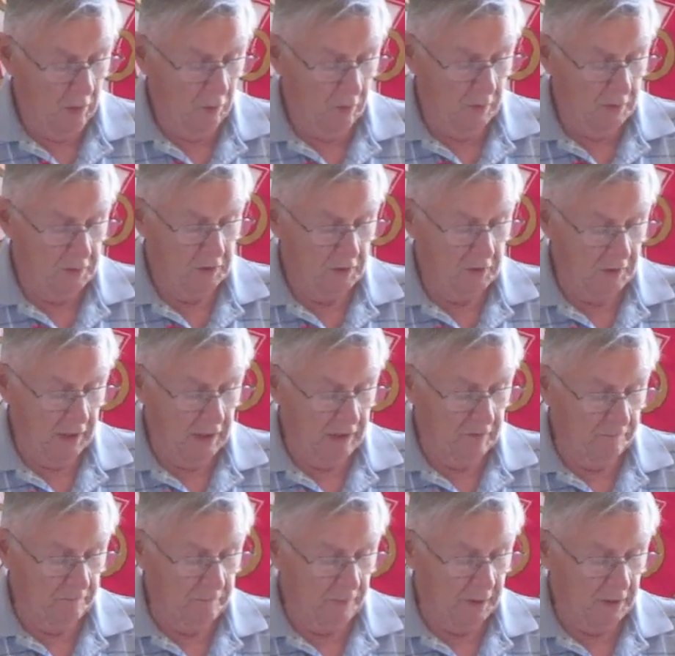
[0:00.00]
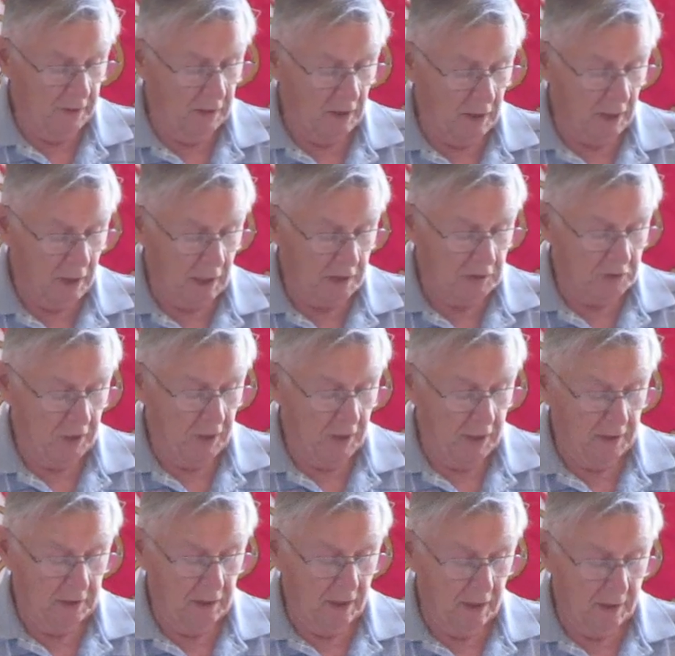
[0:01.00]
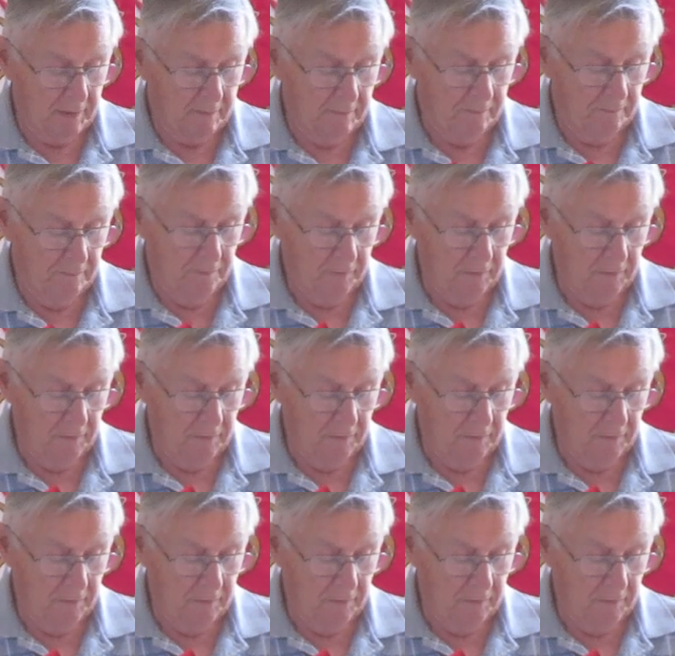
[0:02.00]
When the day of Pentecost had come,